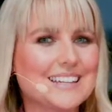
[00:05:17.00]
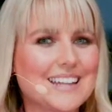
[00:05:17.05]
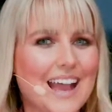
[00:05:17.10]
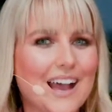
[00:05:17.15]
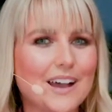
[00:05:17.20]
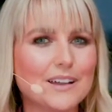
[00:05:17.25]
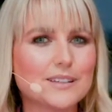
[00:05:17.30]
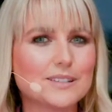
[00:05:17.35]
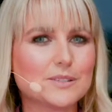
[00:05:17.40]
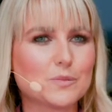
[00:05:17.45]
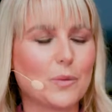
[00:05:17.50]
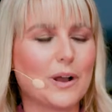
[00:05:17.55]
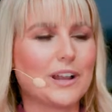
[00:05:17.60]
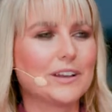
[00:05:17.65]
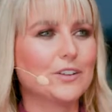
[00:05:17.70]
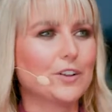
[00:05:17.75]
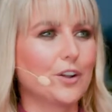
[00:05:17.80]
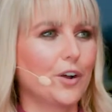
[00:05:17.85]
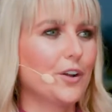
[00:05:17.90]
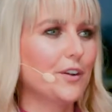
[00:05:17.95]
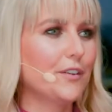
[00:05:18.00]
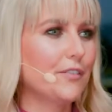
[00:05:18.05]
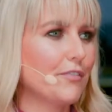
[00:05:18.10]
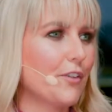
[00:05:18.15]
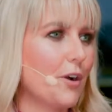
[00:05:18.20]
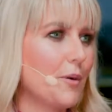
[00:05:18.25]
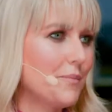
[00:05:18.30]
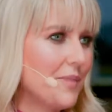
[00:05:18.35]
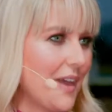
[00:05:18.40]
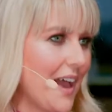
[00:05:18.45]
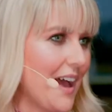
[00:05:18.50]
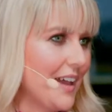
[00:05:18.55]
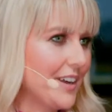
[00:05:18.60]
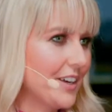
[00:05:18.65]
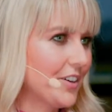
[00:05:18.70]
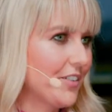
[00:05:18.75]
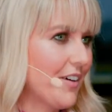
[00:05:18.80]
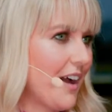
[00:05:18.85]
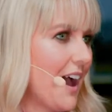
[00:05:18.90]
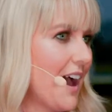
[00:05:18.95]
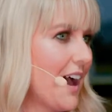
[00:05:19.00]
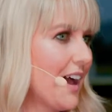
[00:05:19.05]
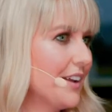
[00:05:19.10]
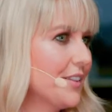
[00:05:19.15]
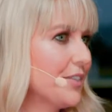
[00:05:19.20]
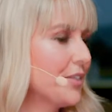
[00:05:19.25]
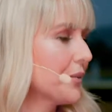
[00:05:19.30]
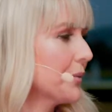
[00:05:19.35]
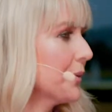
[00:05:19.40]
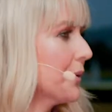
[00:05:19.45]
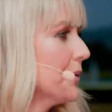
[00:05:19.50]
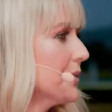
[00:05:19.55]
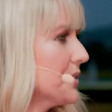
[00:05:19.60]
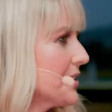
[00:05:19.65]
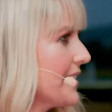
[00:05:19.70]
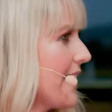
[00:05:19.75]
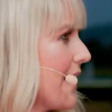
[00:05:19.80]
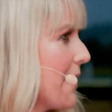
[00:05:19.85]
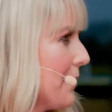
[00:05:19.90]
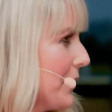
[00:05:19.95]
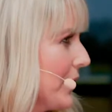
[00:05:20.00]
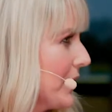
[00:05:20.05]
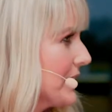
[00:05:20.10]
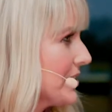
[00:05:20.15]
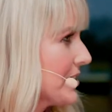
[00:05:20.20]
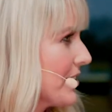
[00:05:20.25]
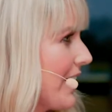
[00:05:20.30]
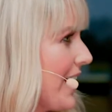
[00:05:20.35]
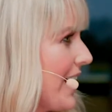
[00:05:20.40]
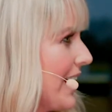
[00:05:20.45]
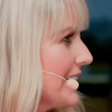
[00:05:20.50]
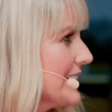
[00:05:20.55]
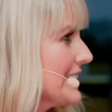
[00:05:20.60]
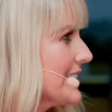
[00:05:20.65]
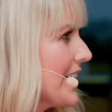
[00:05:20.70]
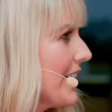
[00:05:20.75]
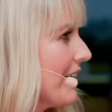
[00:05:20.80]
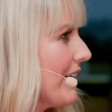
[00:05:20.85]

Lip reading: how does one go from their undergrad through to their postgrad? Is there